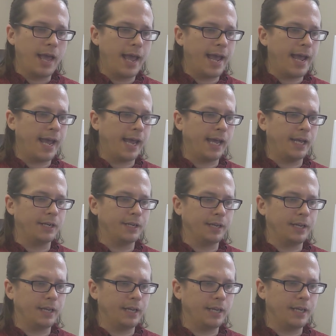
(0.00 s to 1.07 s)

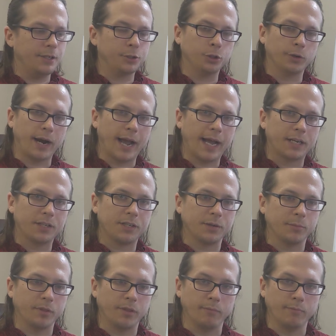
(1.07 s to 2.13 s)
and it tracks
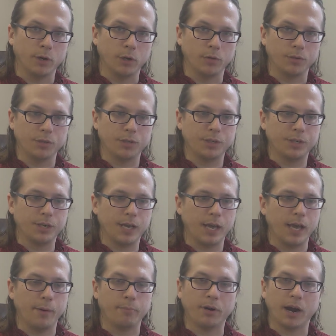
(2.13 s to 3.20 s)
some of the most
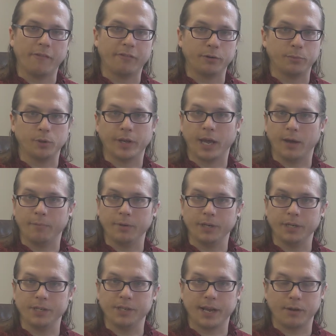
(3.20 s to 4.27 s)
uh, profitable
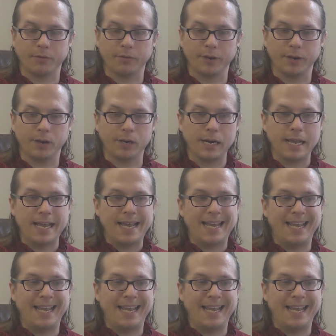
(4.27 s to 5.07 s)
companies out there